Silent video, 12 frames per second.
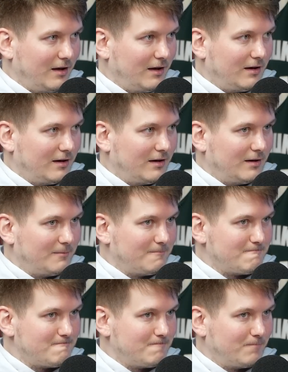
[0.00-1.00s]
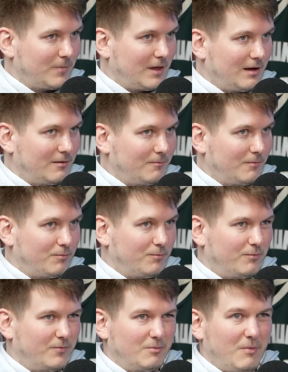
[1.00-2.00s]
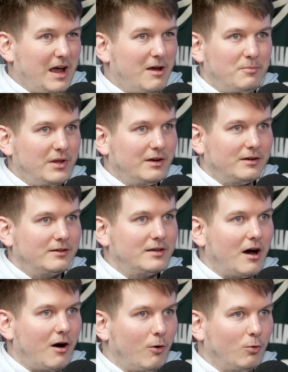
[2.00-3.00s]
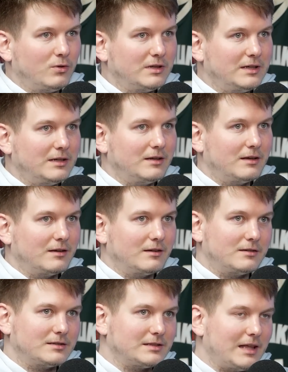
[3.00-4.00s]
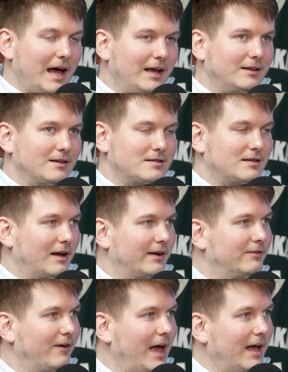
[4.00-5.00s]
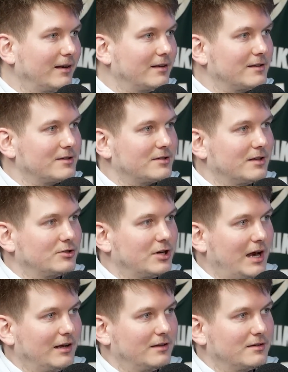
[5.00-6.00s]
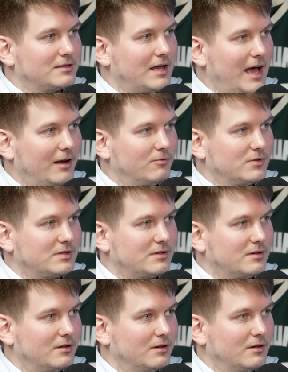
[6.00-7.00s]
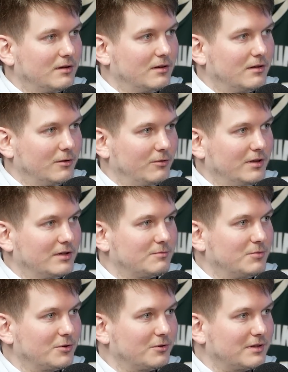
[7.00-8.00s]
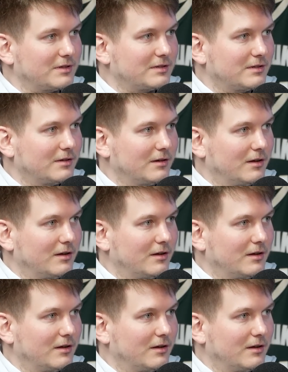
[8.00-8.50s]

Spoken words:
In my opinion, the only slightest advantage that Zalgiris had was Laurynas Birutis.